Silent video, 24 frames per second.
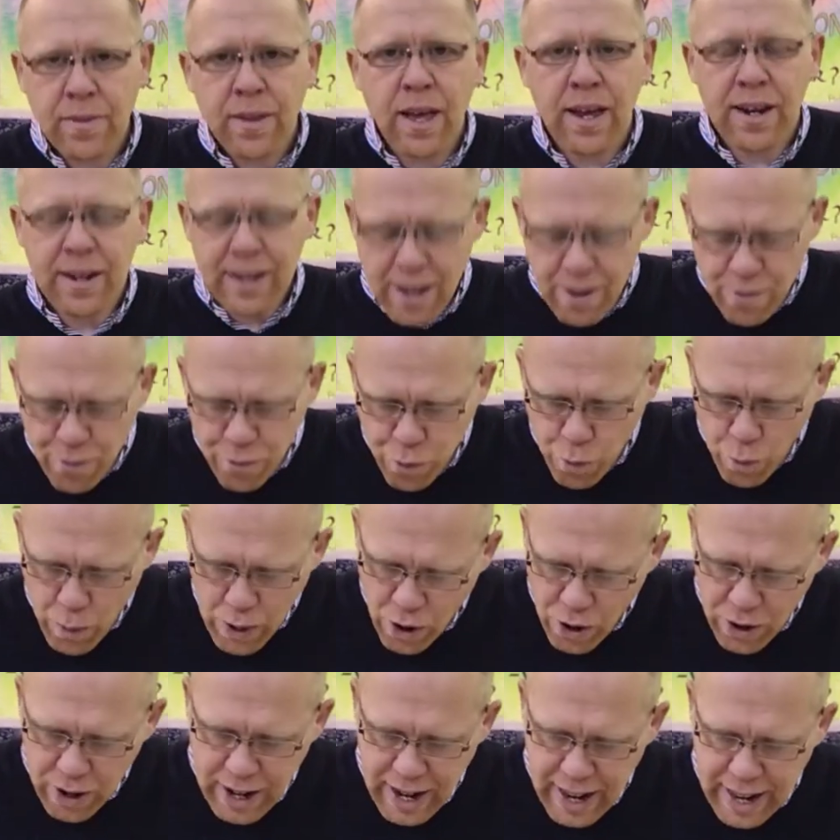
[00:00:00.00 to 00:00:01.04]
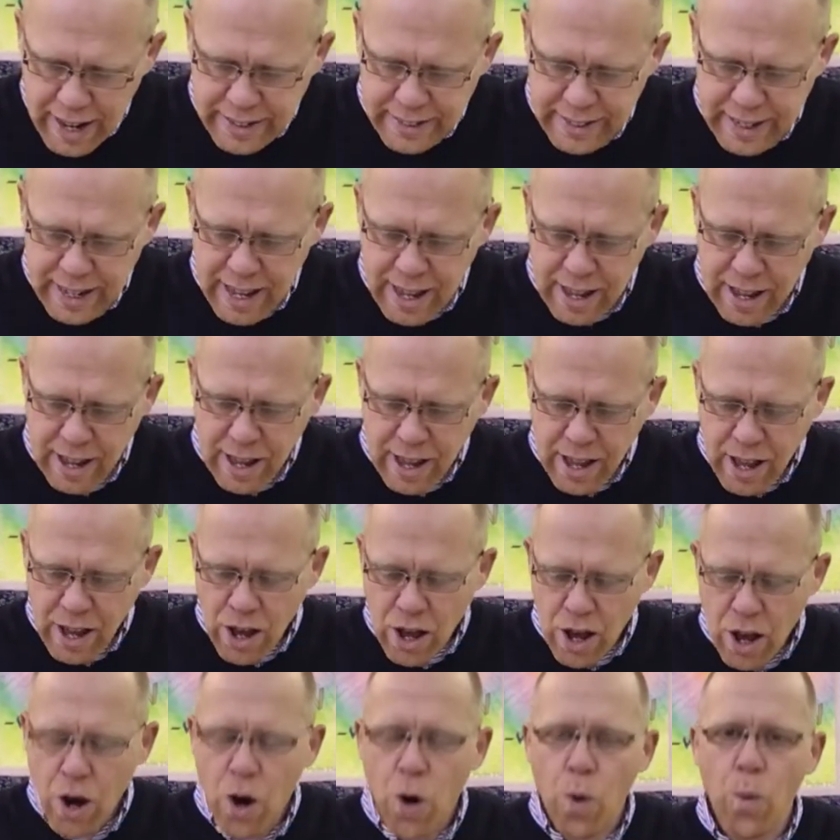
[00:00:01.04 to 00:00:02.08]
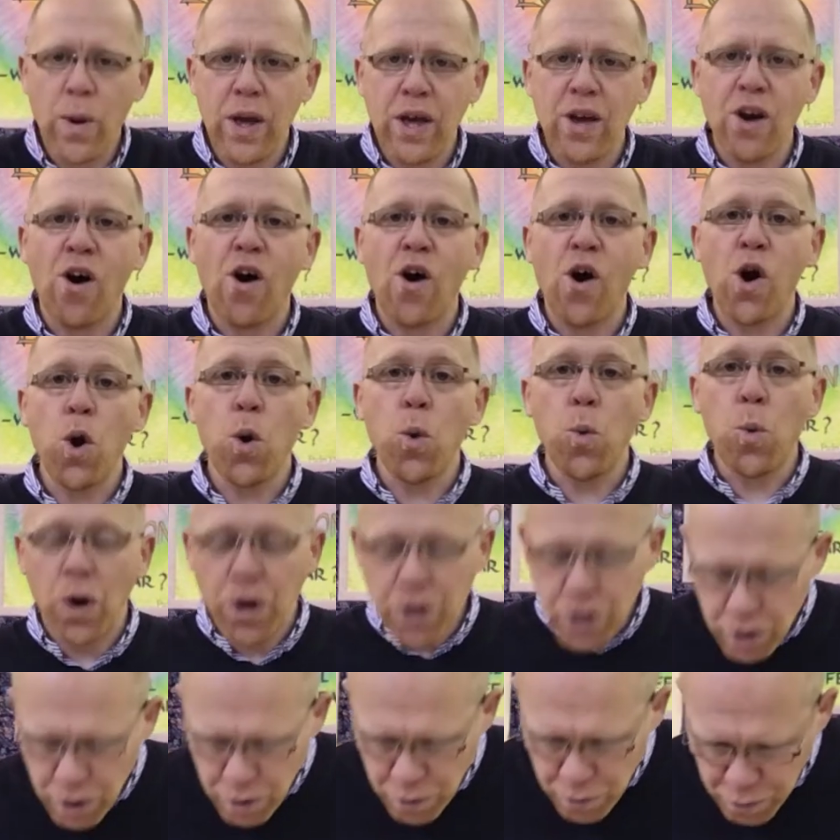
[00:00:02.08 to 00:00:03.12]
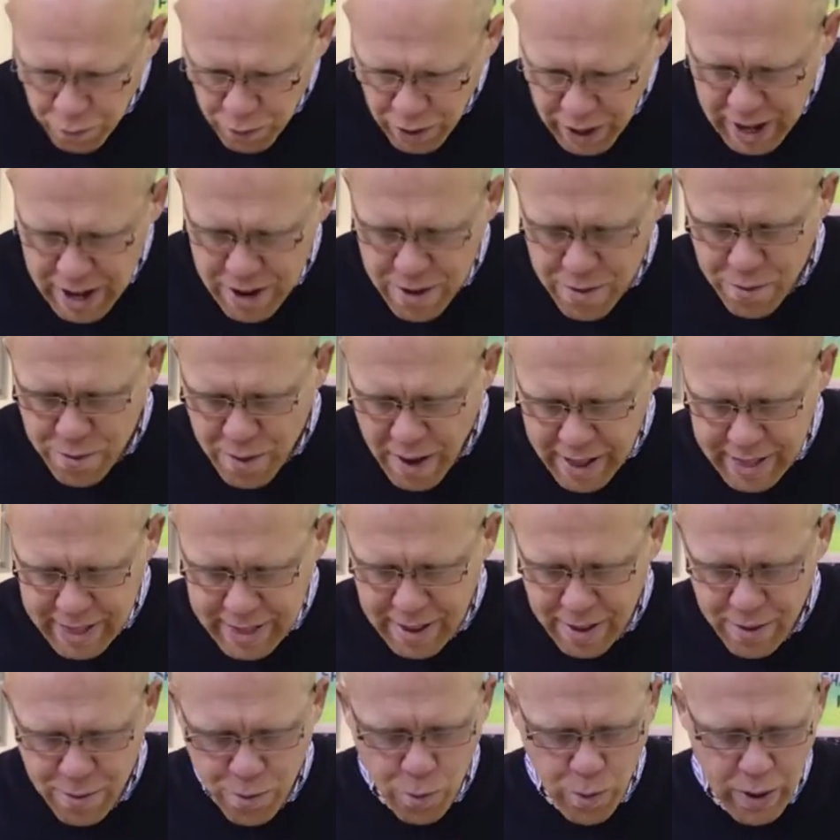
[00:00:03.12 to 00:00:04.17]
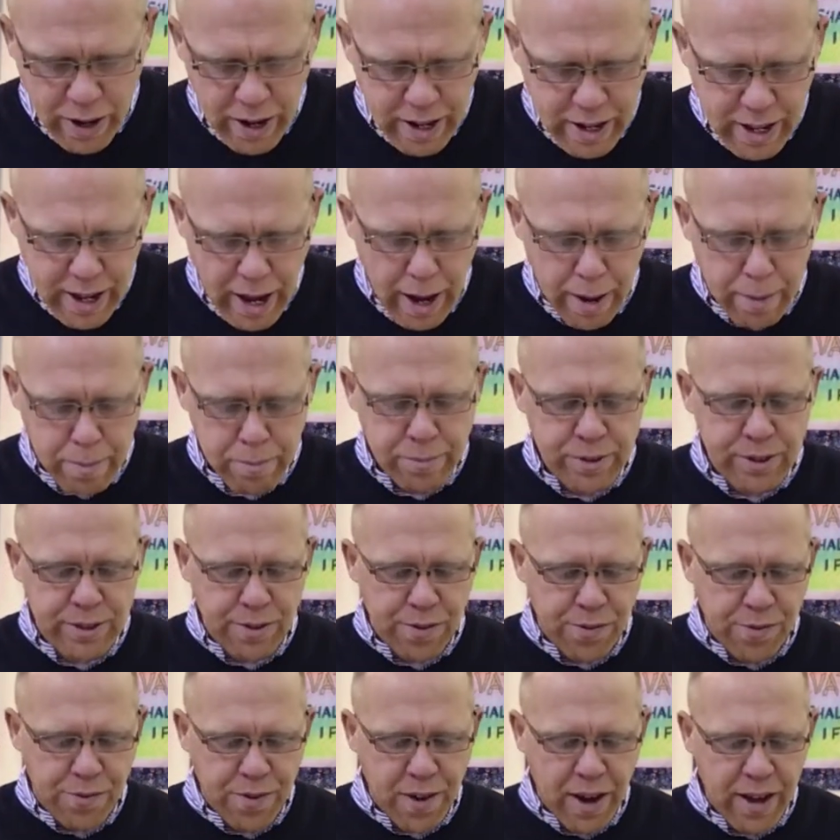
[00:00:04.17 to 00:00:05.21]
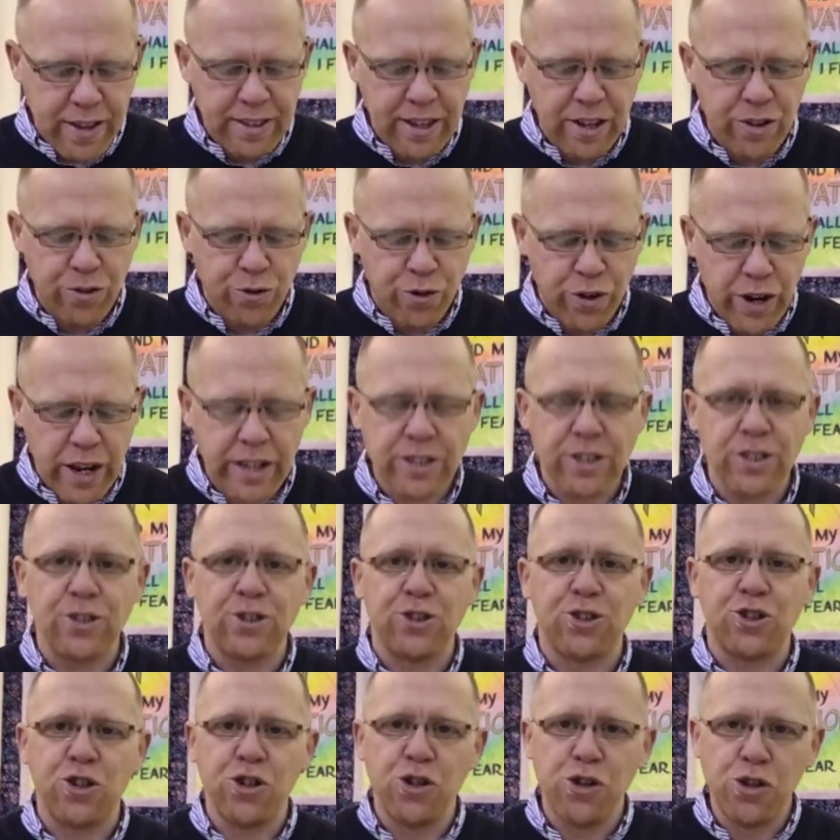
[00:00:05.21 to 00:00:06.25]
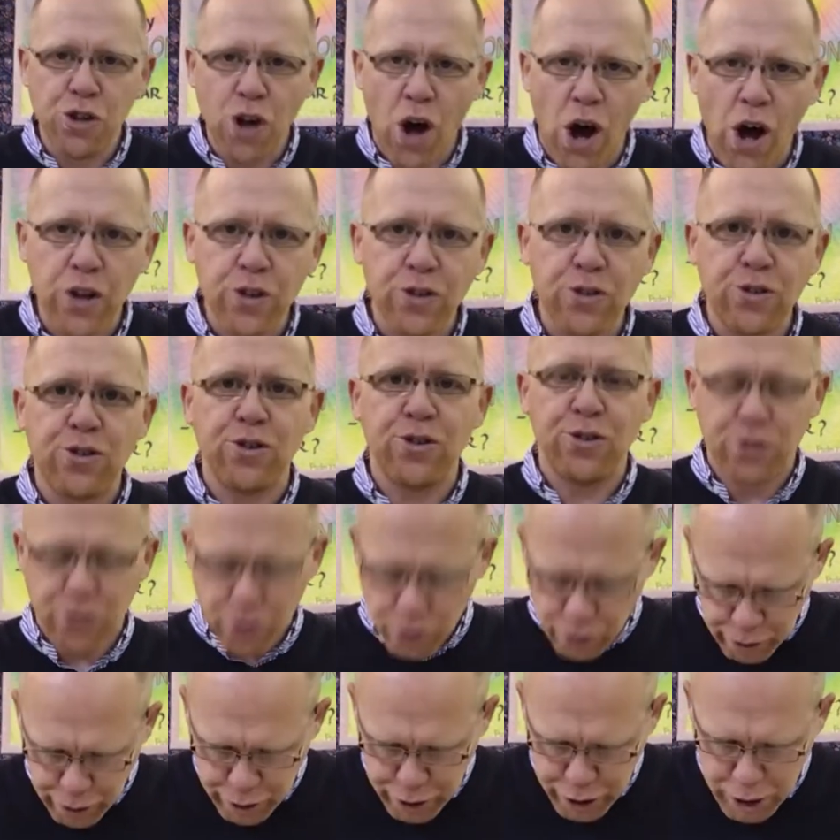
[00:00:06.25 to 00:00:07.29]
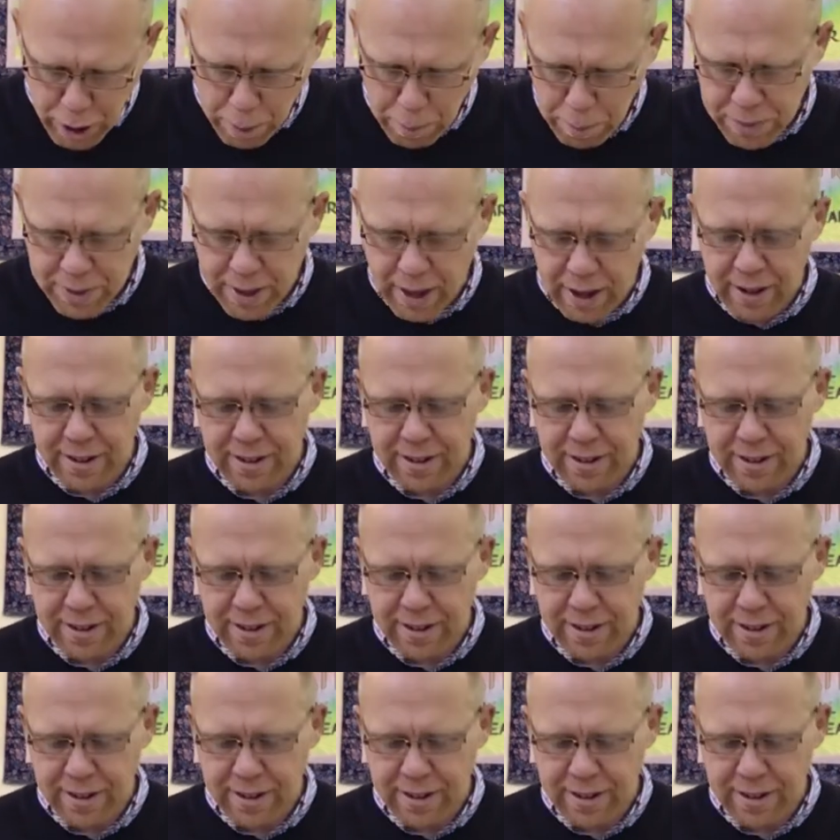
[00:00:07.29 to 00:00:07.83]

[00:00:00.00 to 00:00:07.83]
And if we are lazy, we are wonderfully inventive when it comes to finding reasons not to do something.